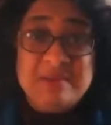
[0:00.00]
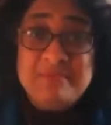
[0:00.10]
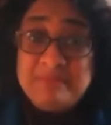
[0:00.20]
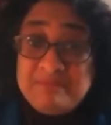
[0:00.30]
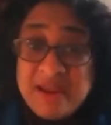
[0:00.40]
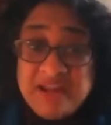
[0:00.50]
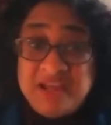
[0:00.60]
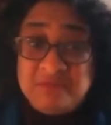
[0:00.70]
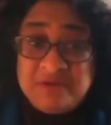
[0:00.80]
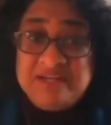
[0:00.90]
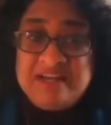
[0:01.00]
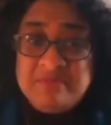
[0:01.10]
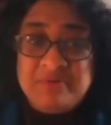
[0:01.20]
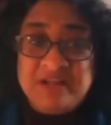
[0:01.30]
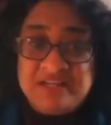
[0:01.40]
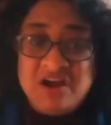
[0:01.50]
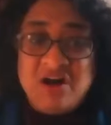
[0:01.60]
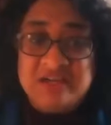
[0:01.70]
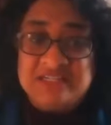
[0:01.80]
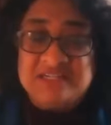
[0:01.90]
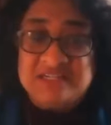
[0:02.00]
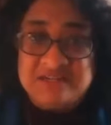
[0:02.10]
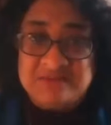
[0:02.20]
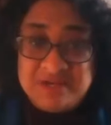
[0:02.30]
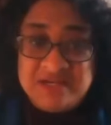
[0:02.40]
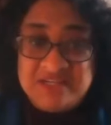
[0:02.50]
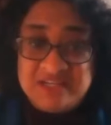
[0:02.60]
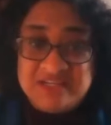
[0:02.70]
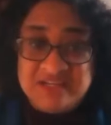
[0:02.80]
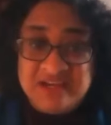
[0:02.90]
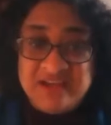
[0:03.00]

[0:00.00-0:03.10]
but many were deliberately targeted and murdered,